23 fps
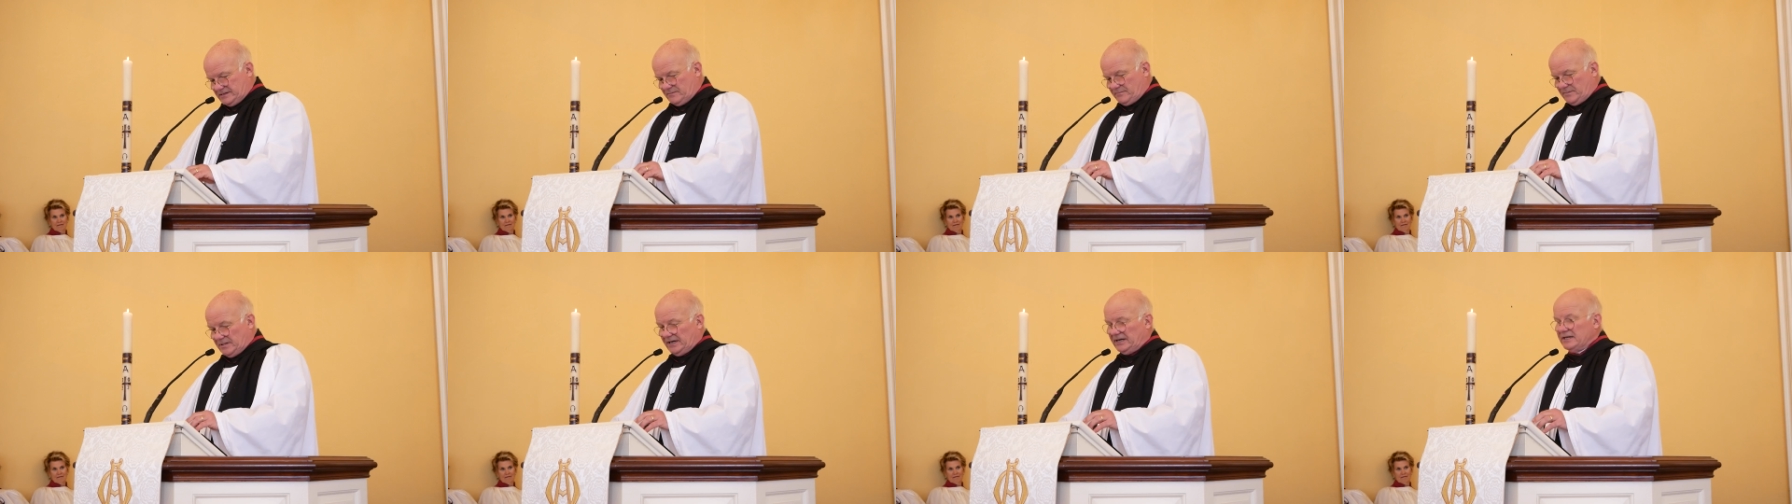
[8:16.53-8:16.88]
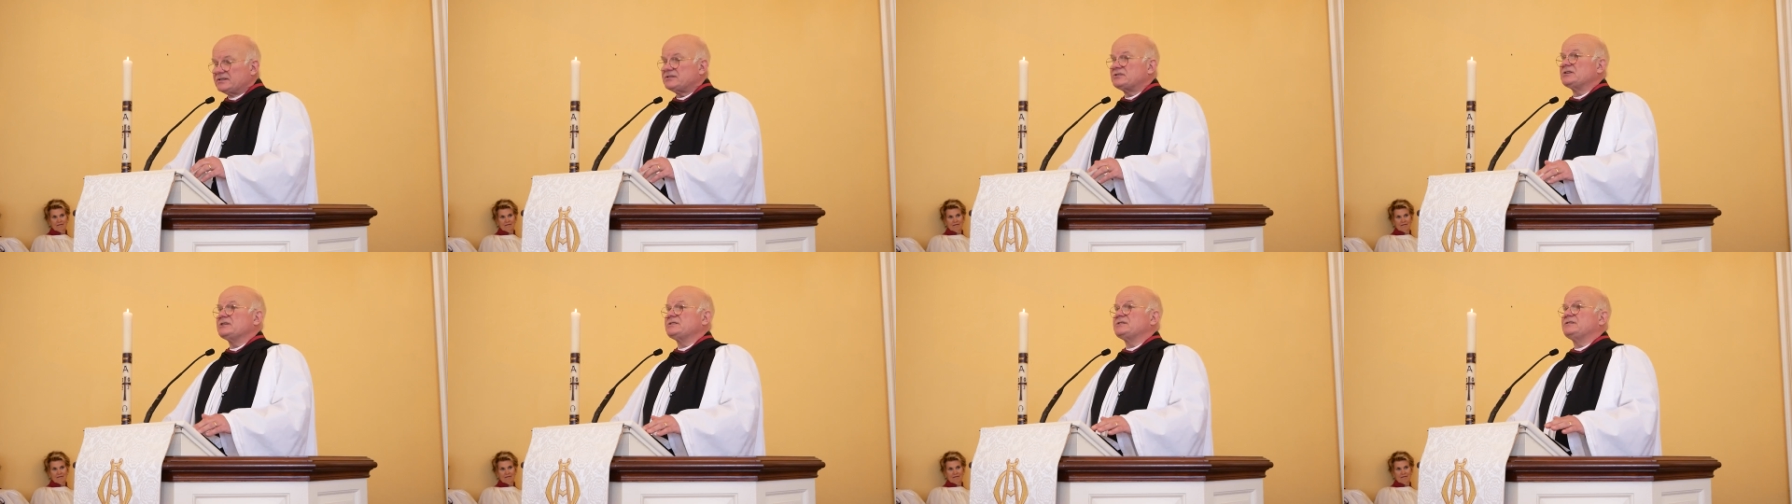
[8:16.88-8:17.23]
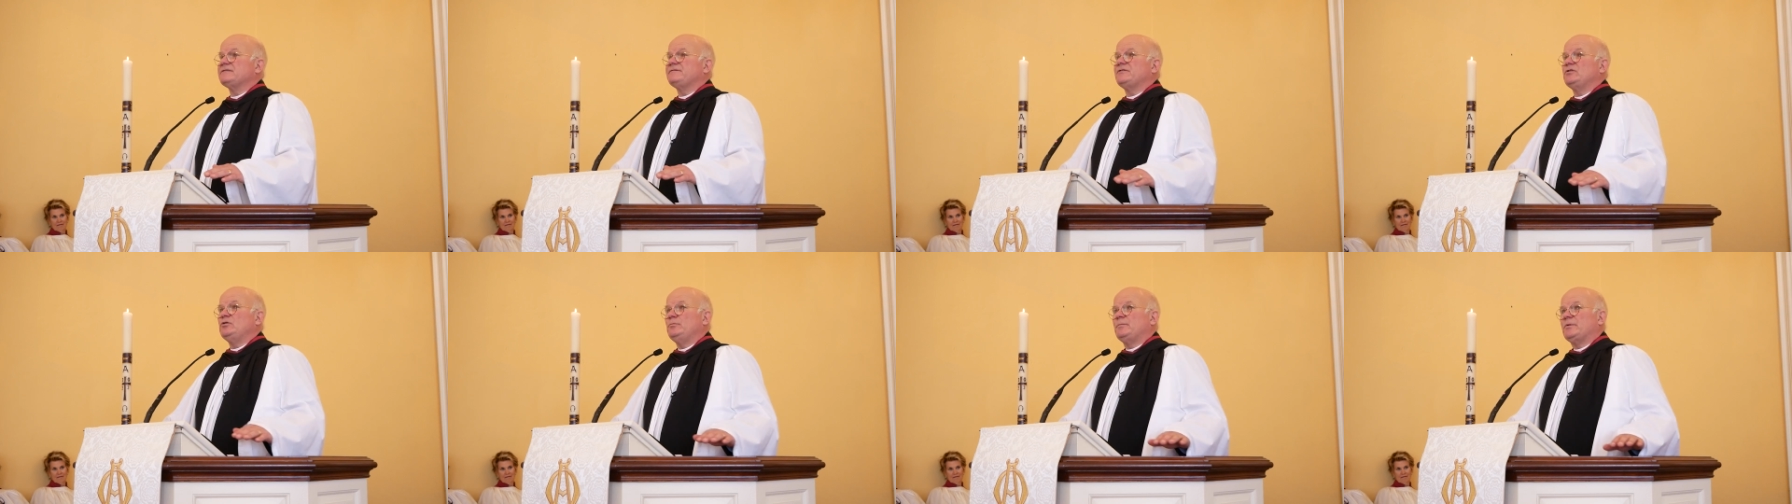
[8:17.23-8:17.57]
but it's just a
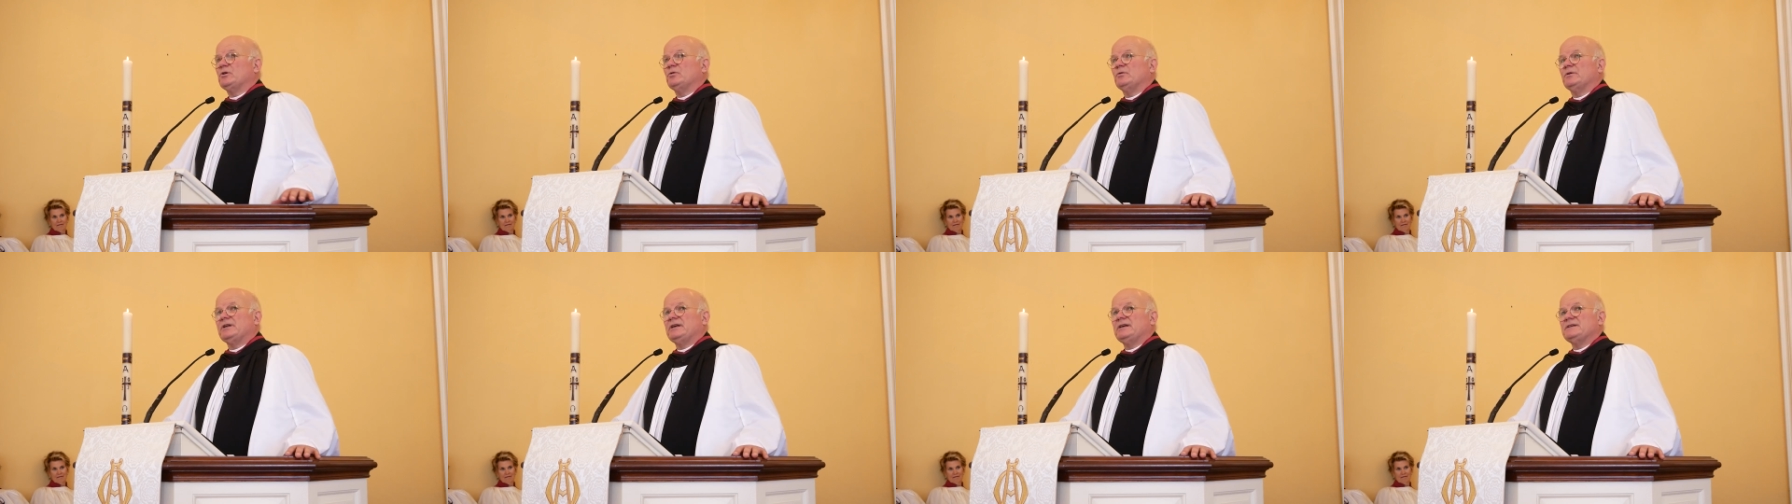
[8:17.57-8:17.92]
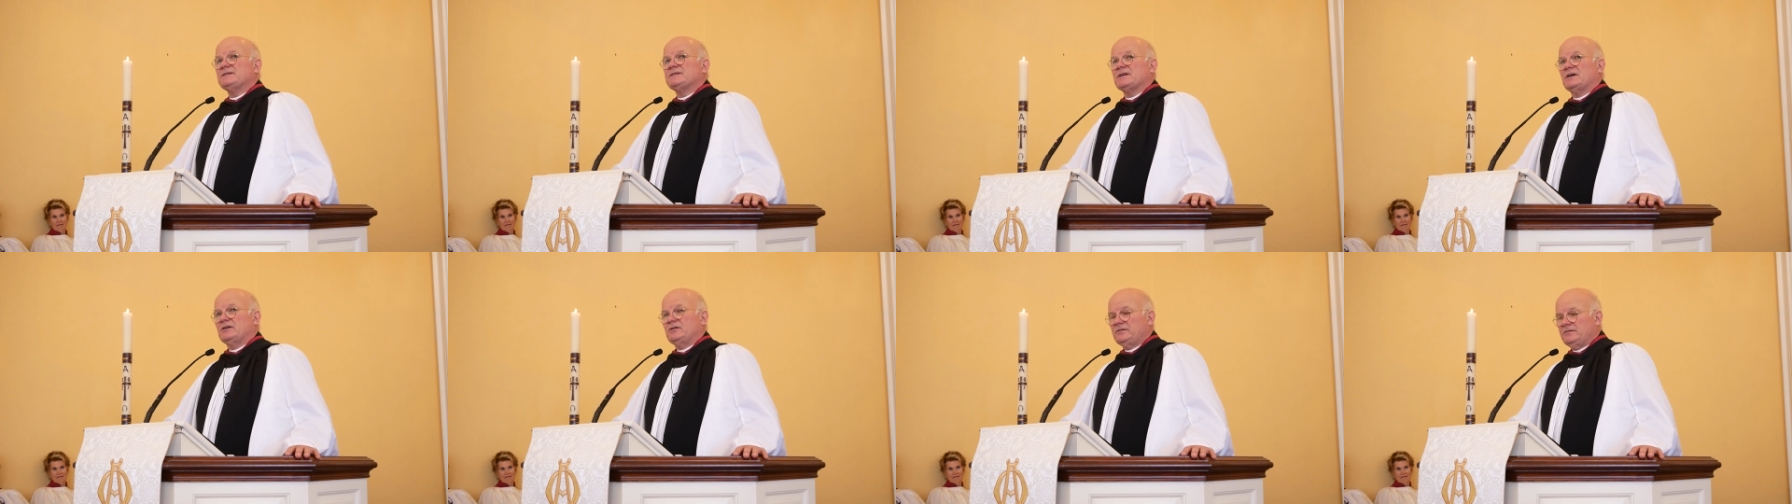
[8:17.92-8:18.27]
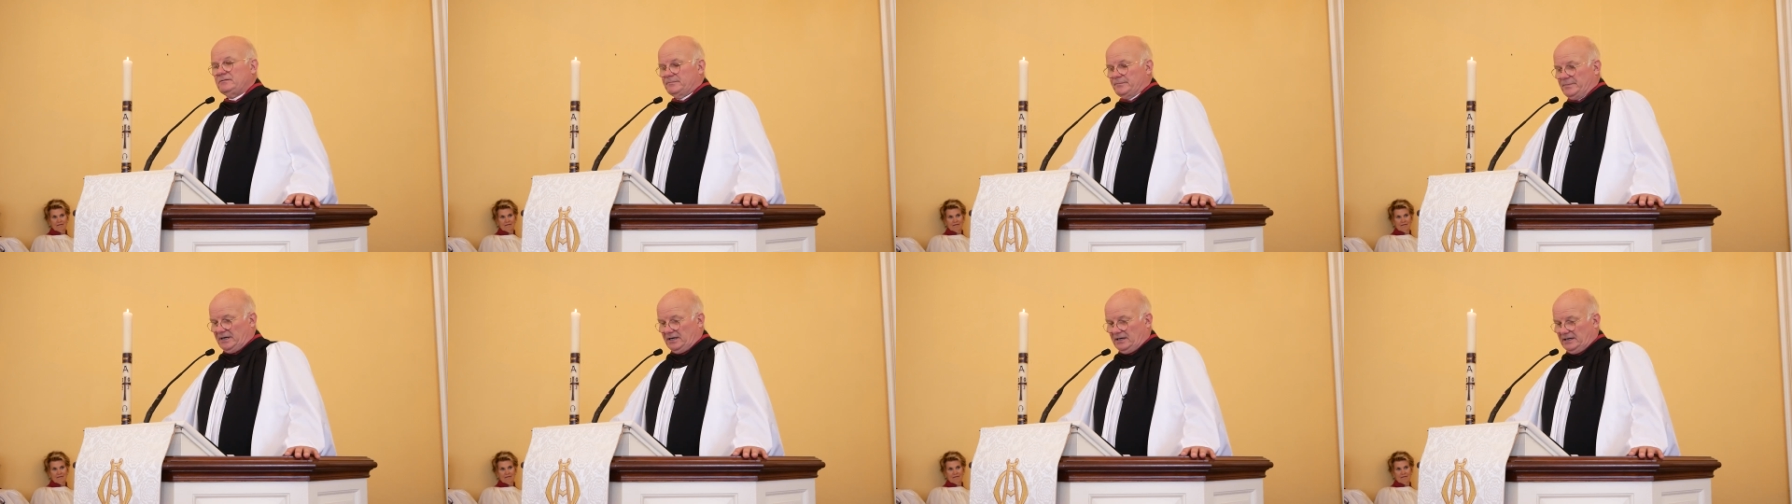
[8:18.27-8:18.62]
few buildings
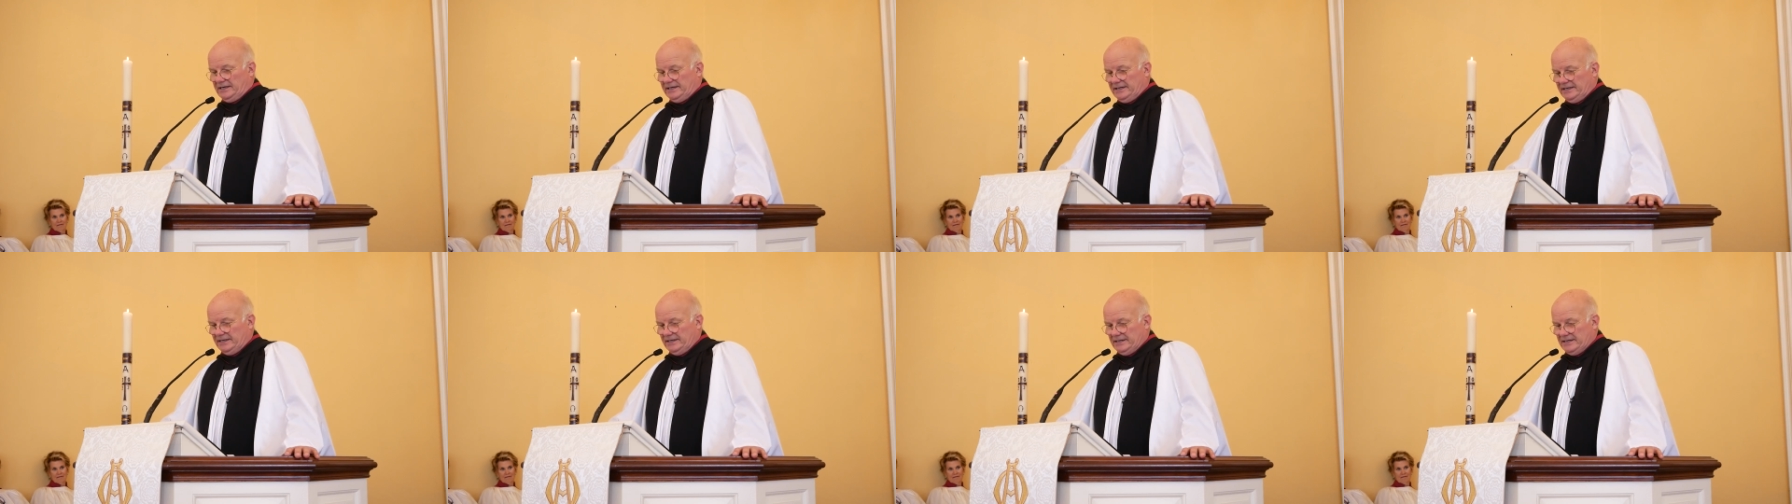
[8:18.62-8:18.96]
owned by